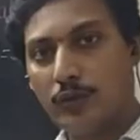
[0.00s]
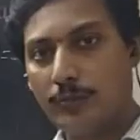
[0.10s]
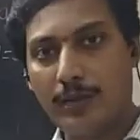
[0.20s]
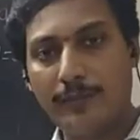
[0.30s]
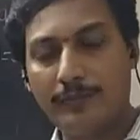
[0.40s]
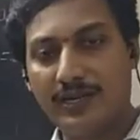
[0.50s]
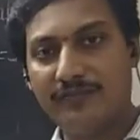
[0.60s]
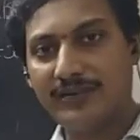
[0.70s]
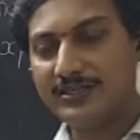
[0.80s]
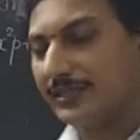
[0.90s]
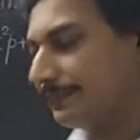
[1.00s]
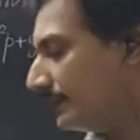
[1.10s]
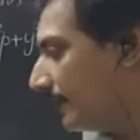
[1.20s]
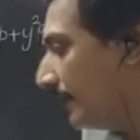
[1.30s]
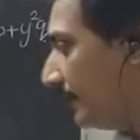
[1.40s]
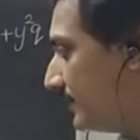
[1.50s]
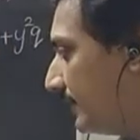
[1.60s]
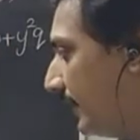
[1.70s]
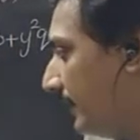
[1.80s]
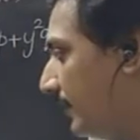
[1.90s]
no problem the left hand side, but the right hand
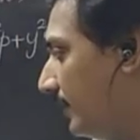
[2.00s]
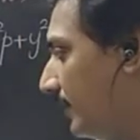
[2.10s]
side